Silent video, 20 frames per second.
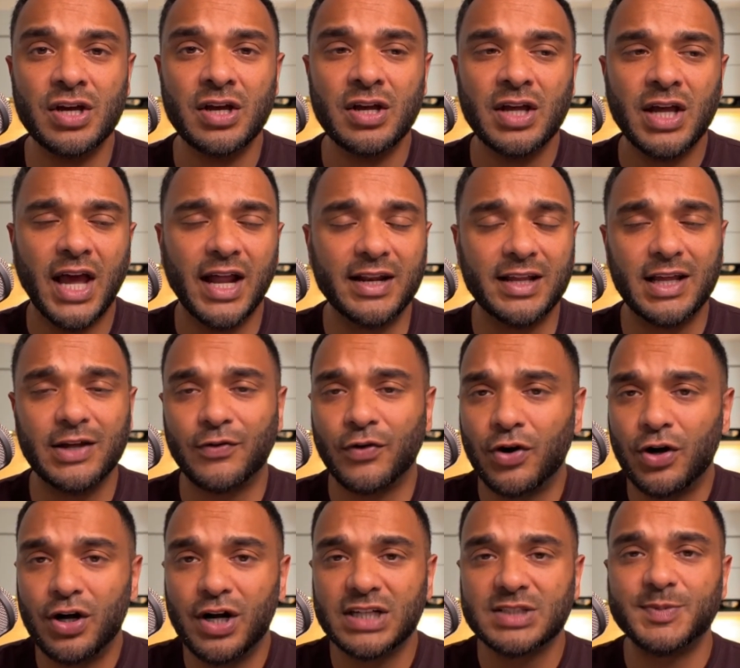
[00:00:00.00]
and give
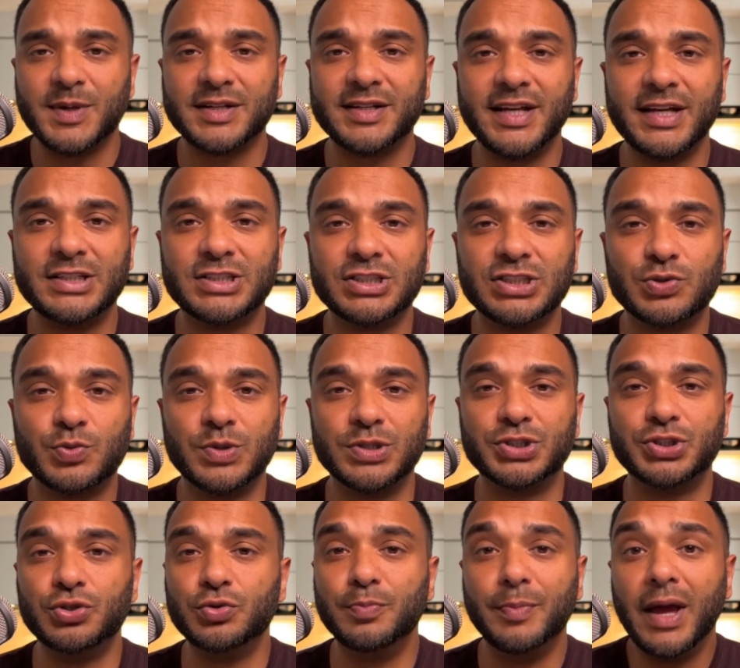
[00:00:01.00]
her expectations, which
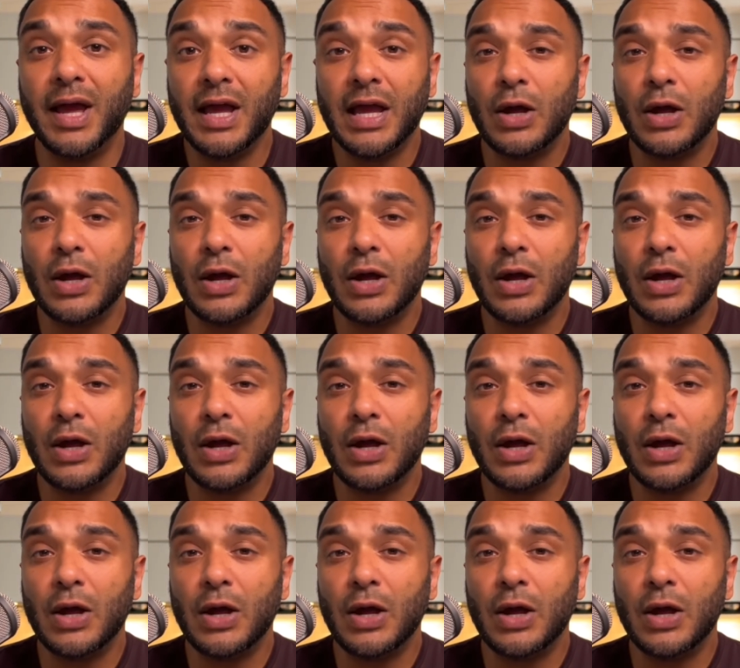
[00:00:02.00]
you may